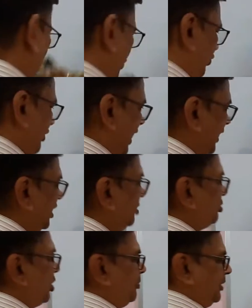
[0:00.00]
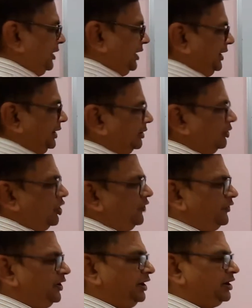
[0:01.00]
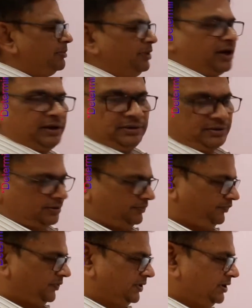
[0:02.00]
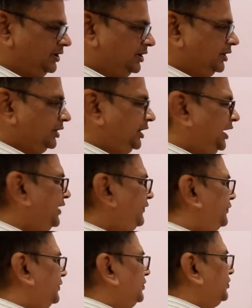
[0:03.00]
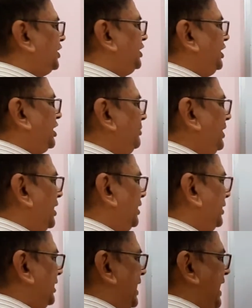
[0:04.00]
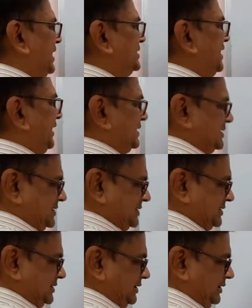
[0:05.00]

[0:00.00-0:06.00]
Triangle property of a determinant. If the determinant has its